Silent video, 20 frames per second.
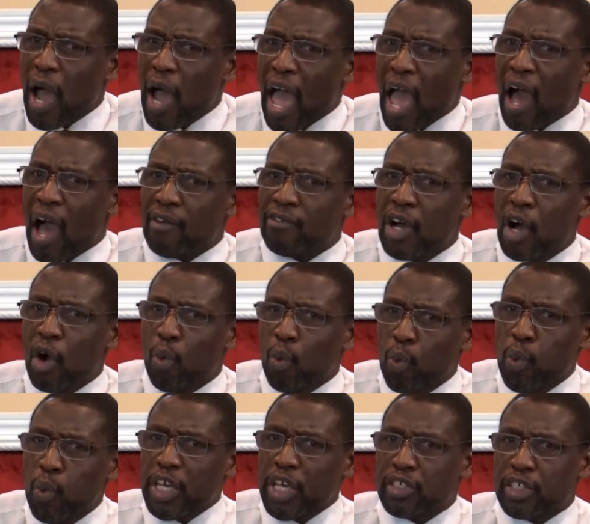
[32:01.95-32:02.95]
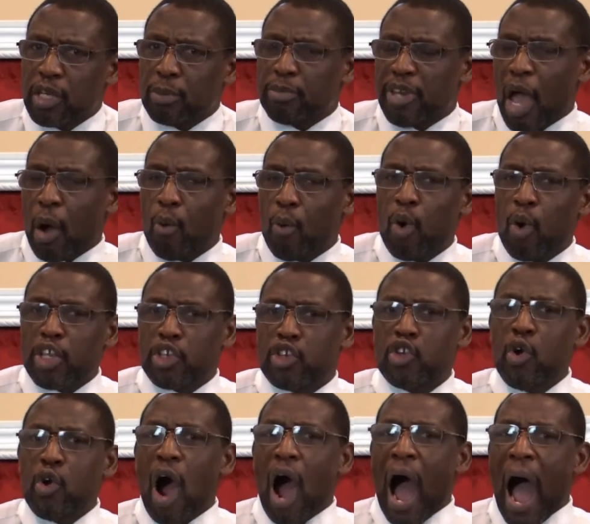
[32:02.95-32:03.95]
have wisdom, that what
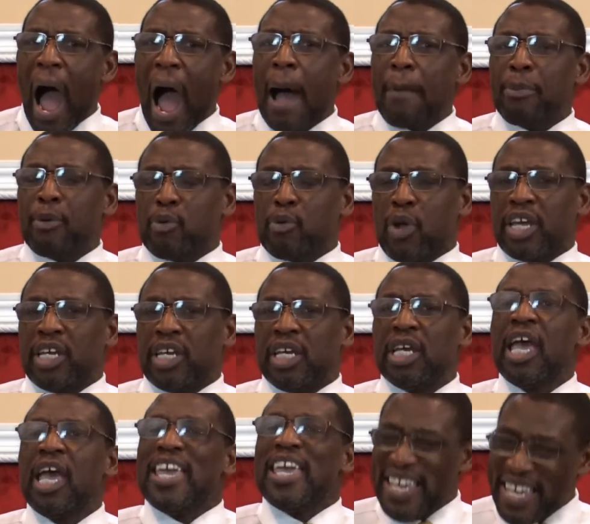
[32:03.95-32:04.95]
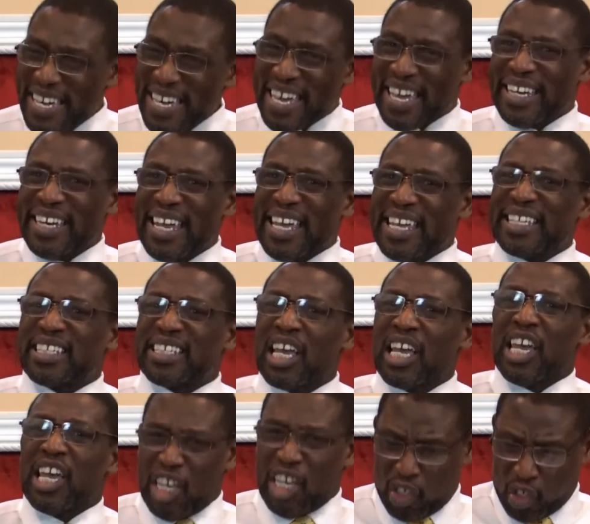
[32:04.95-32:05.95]
you are operating in
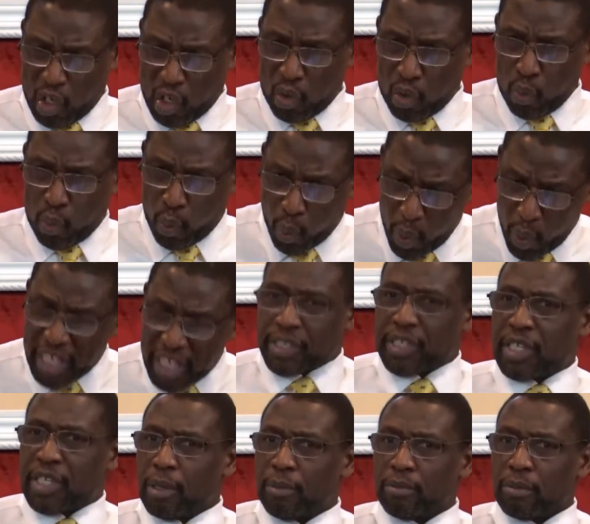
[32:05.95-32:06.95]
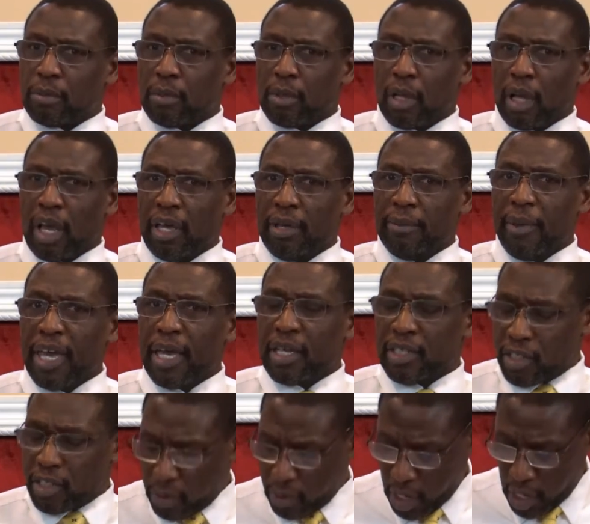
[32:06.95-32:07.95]
is, is wisdom. Amen.
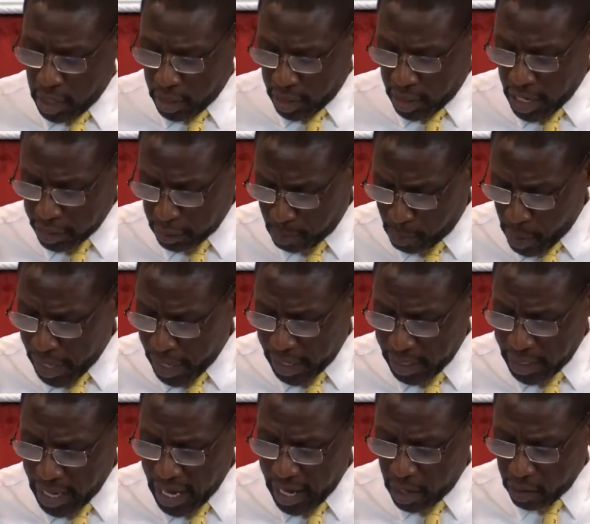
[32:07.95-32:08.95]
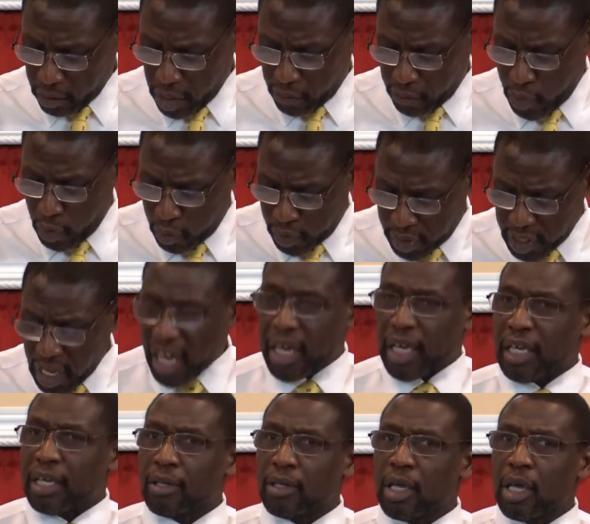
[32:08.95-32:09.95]
So let's break it down. If you
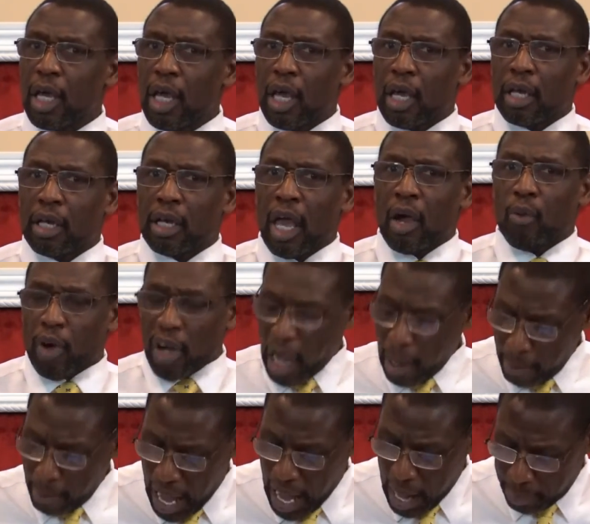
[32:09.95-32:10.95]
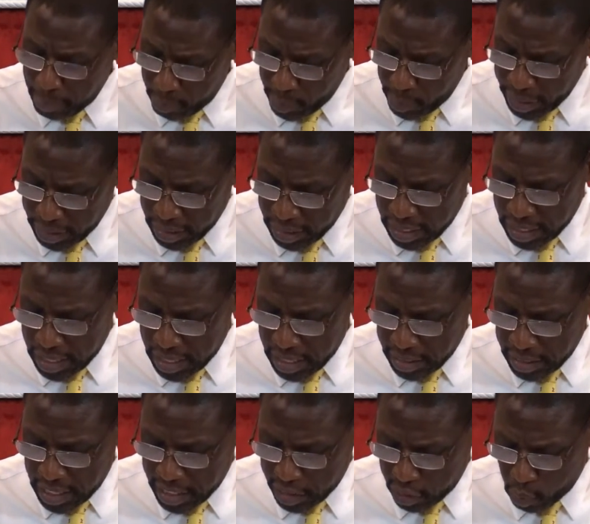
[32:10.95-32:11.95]
say that what I'm operating
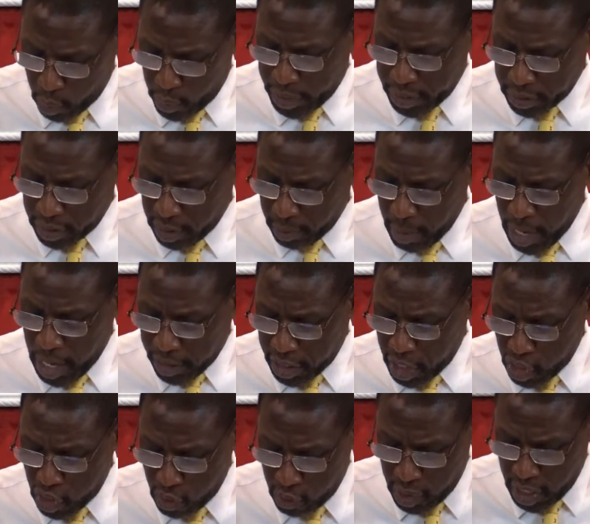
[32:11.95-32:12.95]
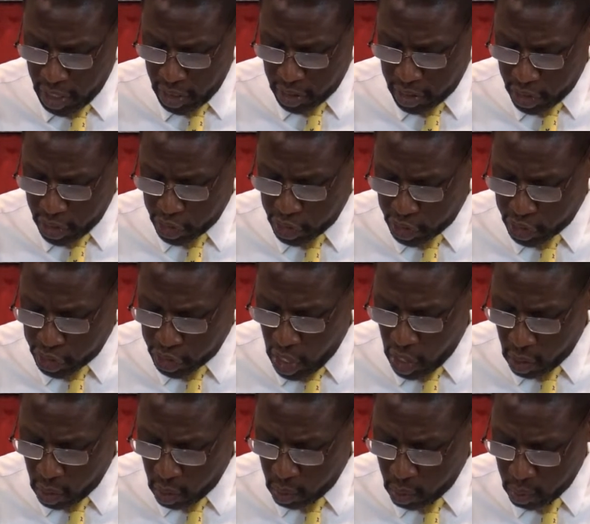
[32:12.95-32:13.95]
in is wisdom, then you need to
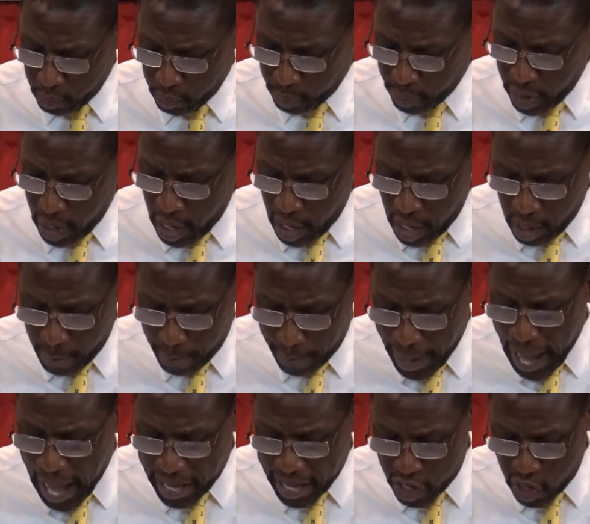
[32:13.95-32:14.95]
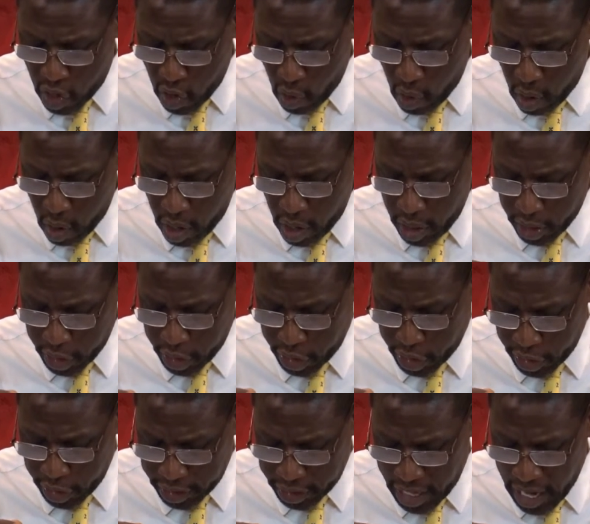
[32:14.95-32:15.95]
show by your
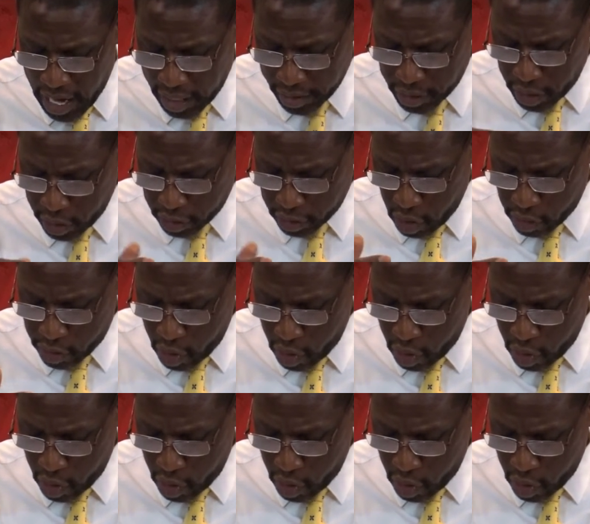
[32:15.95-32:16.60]
good conduct or